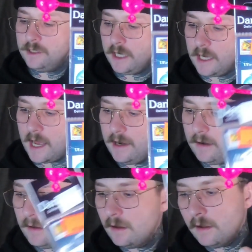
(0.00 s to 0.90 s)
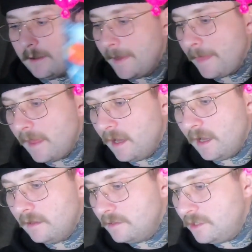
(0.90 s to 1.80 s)
jig head.
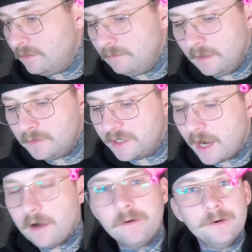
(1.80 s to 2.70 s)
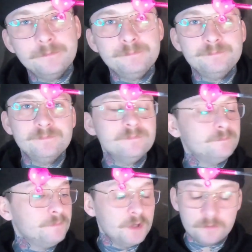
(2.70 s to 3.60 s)
It was $1.
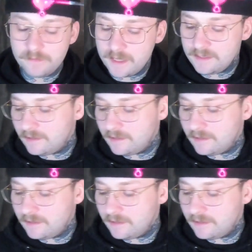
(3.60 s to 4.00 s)
No fancy